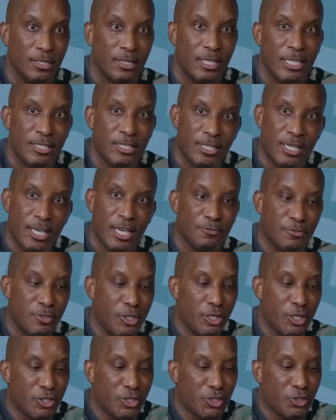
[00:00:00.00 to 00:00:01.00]
These gifts
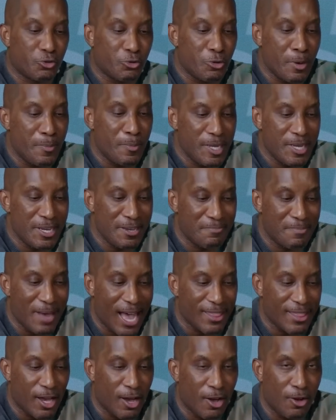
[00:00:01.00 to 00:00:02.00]
distributed
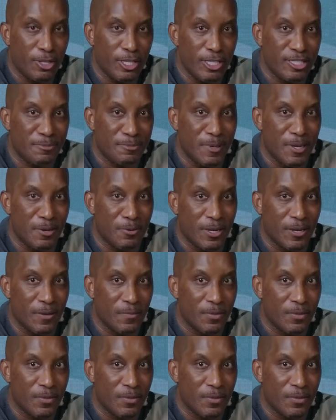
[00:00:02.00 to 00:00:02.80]
by the Holy Spirit.